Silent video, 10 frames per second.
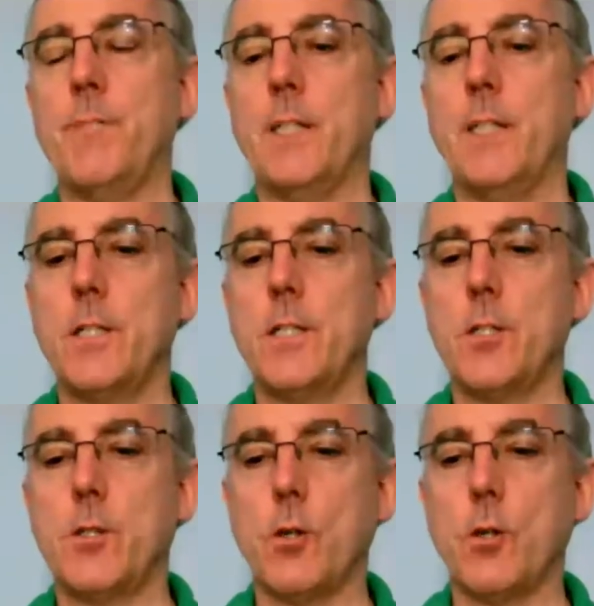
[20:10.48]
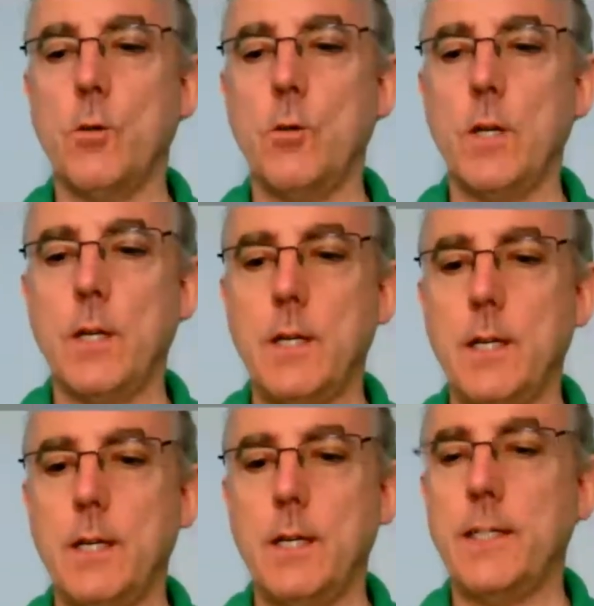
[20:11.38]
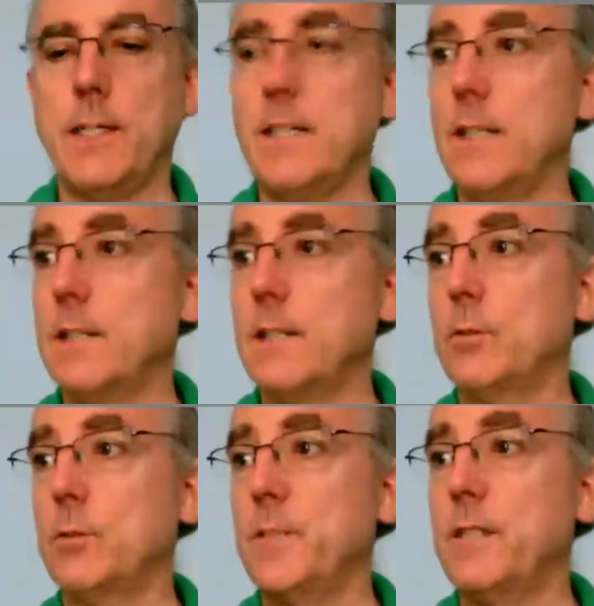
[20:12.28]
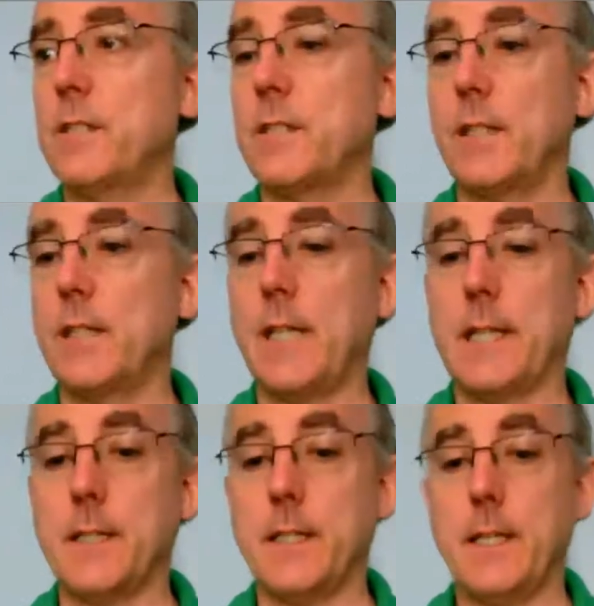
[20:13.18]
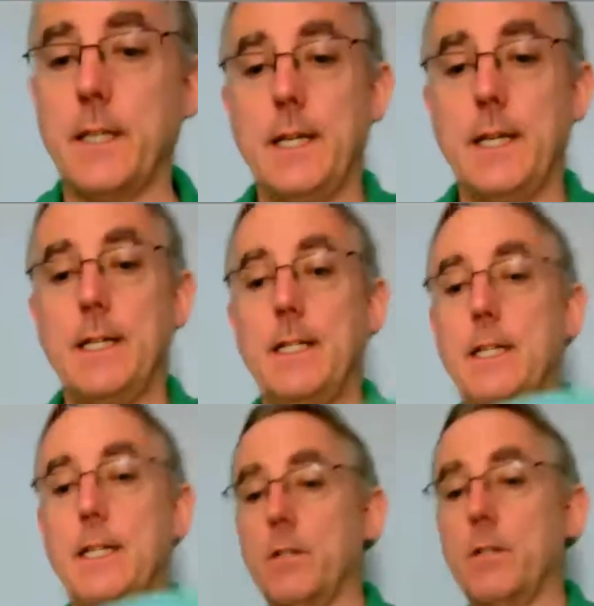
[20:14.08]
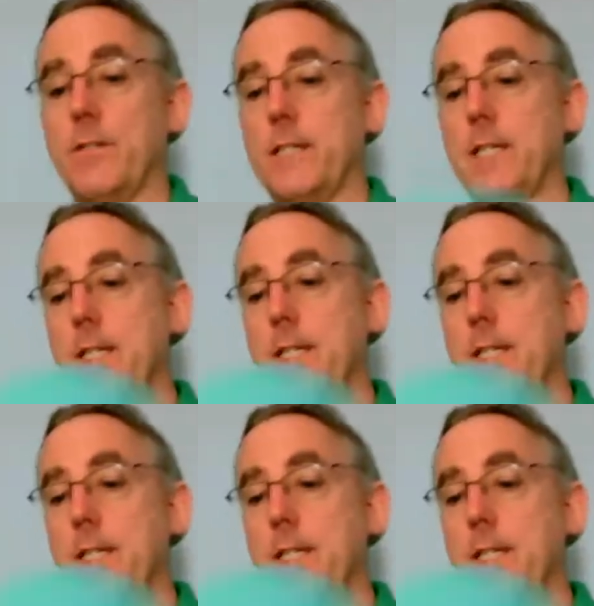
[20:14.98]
So it means that they're light. Now, if I take